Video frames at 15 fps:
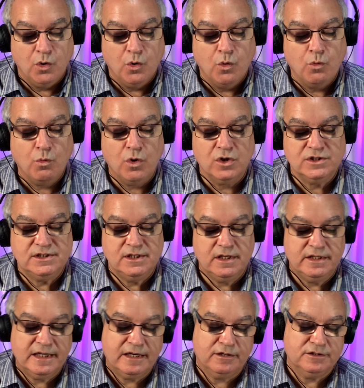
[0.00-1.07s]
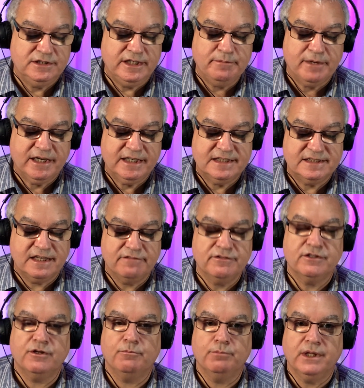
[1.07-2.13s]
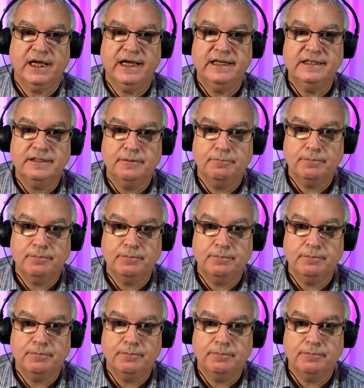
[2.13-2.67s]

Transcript: Was now D minor 7th on blind,